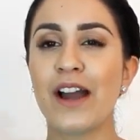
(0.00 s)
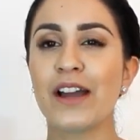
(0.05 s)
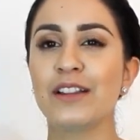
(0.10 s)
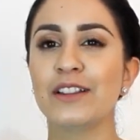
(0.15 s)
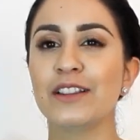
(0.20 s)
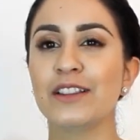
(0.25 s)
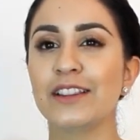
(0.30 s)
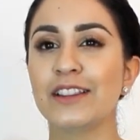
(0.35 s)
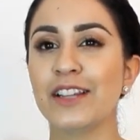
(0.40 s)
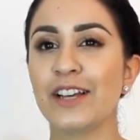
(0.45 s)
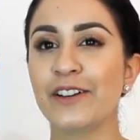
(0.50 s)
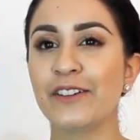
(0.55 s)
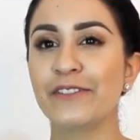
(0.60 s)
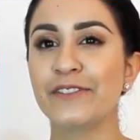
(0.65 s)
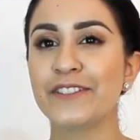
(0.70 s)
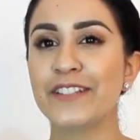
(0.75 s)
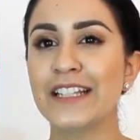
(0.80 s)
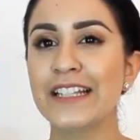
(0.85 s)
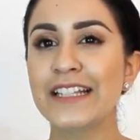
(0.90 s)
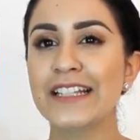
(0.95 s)
I
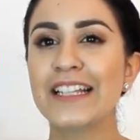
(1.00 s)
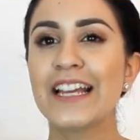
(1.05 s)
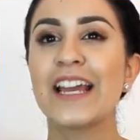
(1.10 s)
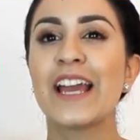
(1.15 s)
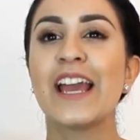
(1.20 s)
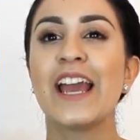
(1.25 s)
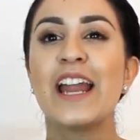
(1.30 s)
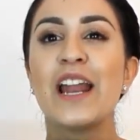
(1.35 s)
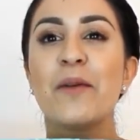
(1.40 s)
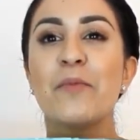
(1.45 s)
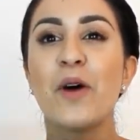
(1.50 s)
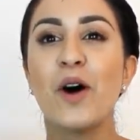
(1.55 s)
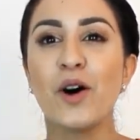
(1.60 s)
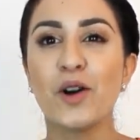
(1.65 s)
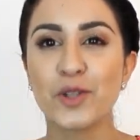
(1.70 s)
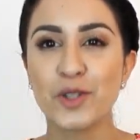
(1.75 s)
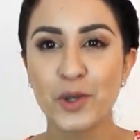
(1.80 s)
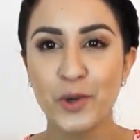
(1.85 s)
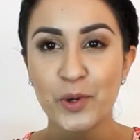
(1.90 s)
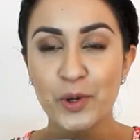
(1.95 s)
loved it and I'm
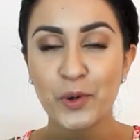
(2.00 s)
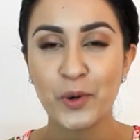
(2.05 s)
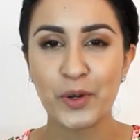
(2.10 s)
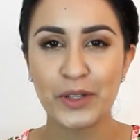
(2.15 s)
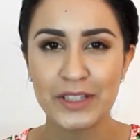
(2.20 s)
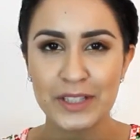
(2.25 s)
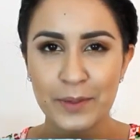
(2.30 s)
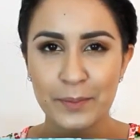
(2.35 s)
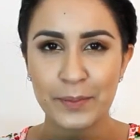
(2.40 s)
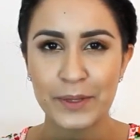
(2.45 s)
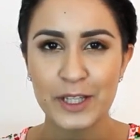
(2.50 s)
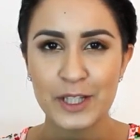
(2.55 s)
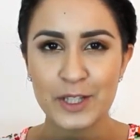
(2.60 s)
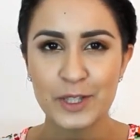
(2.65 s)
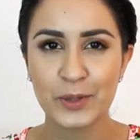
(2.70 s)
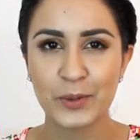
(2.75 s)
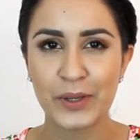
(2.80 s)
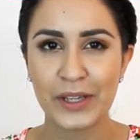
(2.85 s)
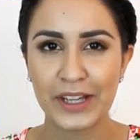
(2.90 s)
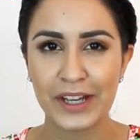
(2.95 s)
also going to be
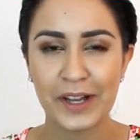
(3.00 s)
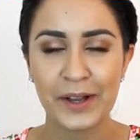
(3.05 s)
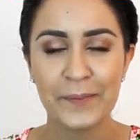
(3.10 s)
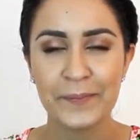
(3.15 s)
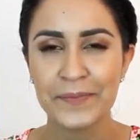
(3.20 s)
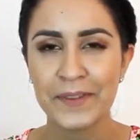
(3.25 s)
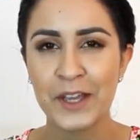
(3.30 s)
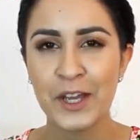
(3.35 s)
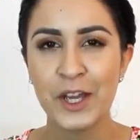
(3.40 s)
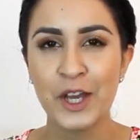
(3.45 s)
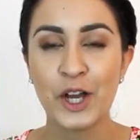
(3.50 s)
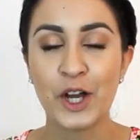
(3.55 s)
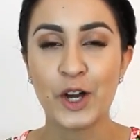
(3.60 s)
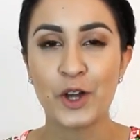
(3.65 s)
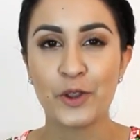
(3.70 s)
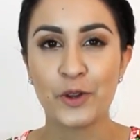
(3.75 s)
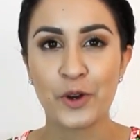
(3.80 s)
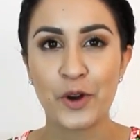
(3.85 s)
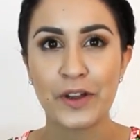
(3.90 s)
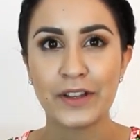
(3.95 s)
doing
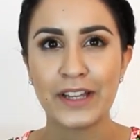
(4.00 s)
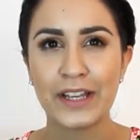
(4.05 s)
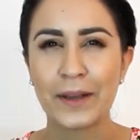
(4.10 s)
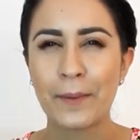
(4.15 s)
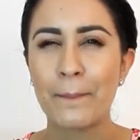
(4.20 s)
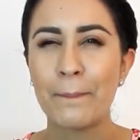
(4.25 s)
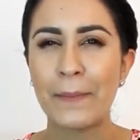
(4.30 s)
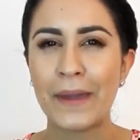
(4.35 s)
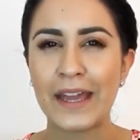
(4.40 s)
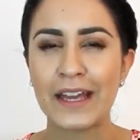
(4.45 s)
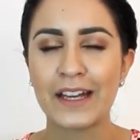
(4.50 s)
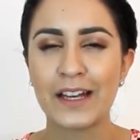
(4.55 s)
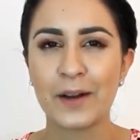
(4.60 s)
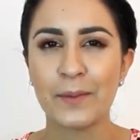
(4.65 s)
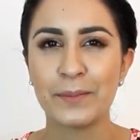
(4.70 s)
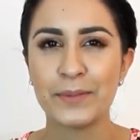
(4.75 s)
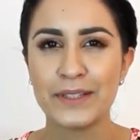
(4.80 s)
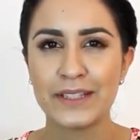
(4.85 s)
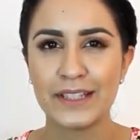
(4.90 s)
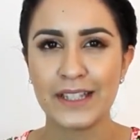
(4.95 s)
other like
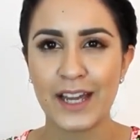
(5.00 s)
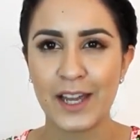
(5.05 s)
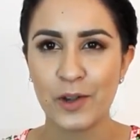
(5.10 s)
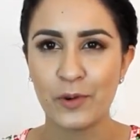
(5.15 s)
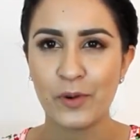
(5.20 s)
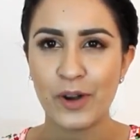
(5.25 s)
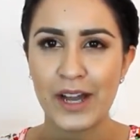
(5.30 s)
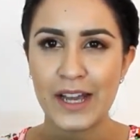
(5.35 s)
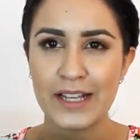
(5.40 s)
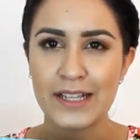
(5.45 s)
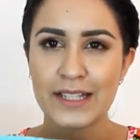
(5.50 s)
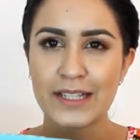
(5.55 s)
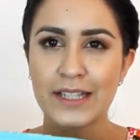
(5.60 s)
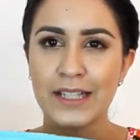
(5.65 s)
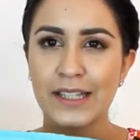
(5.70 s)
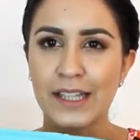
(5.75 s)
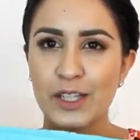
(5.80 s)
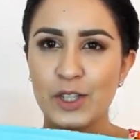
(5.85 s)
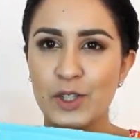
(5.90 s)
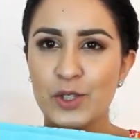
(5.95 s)
makeup DIYs
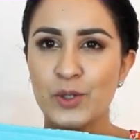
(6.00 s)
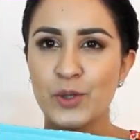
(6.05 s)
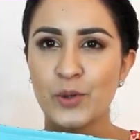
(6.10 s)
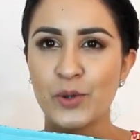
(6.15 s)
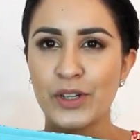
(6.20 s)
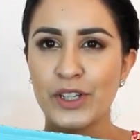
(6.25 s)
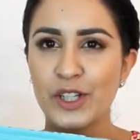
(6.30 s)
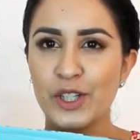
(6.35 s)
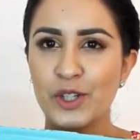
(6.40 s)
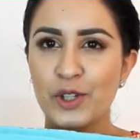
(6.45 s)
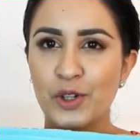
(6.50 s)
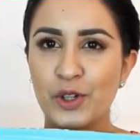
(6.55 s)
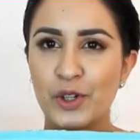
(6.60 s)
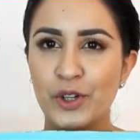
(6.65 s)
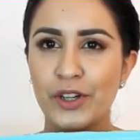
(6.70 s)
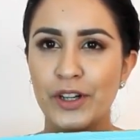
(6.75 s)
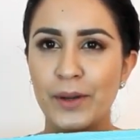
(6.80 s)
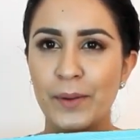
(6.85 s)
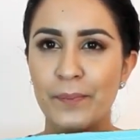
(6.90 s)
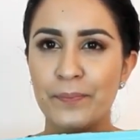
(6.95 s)
to like storing
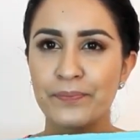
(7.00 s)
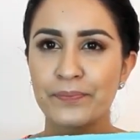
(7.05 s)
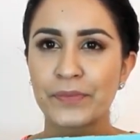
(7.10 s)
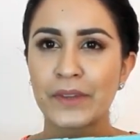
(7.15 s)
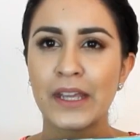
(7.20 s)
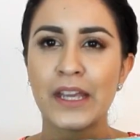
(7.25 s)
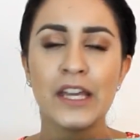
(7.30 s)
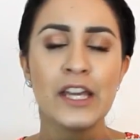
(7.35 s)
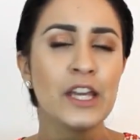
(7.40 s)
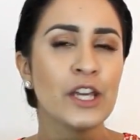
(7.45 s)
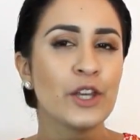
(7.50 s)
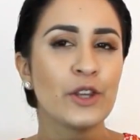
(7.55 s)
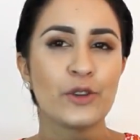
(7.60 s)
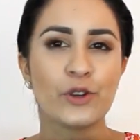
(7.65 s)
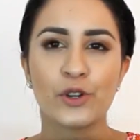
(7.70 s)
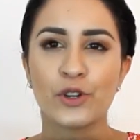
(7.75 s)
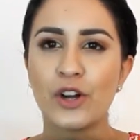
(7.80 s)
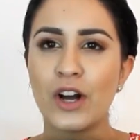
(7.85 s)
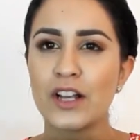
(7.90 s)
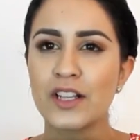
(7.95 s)
your um,
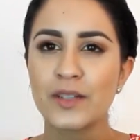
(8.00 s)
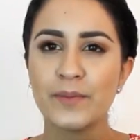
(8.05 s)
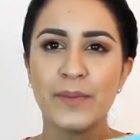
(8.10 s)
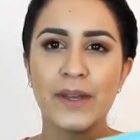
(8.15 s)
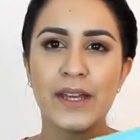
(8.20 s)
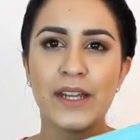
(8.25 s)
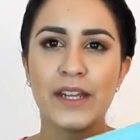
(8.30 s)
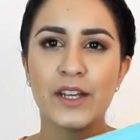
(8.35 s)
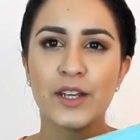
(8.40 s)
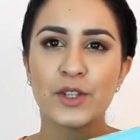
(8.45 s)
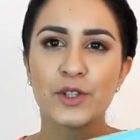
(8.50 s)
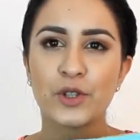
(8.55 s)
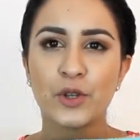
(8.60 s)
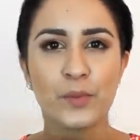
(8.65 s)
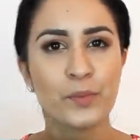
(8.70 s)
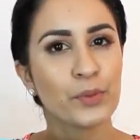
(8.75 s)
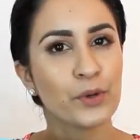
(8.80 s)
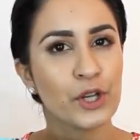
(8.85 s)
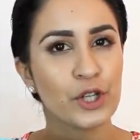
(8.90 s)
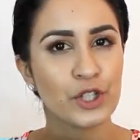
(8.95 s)
either cosmetics
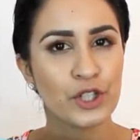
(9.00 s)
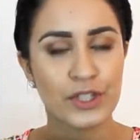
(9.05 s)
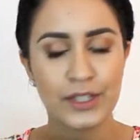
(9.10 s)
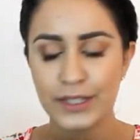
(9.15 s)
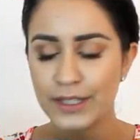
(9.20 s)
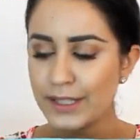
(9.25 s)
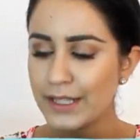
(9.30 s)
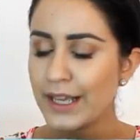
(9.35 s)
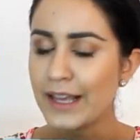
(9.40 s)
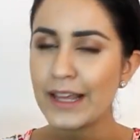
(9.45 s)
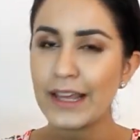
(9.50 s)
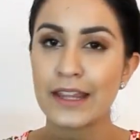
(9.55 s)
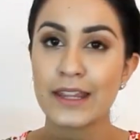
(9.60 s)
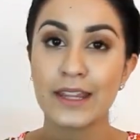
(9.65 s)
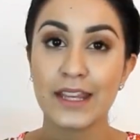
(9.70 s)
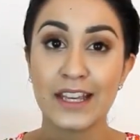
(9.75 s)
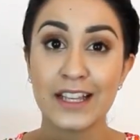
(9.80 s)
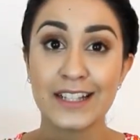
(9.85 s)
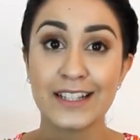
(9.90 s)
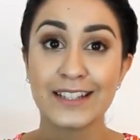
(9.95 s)
or brushes,
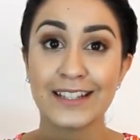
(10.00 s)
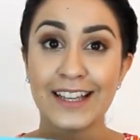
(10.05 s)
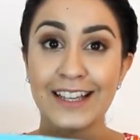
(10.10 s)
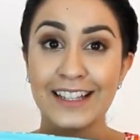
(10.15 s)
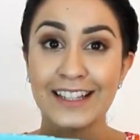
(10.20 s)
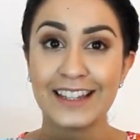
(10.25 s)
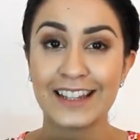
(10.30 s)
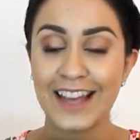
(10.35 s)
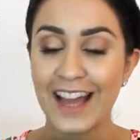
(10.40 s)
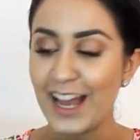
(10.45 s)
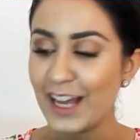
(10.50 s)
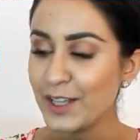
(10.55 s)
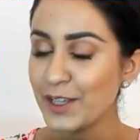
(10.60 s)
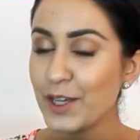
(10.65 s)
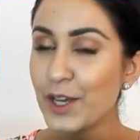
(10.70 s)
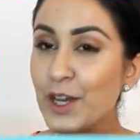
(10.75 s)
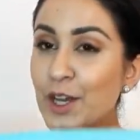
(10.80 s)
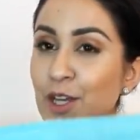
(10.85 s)
things like that.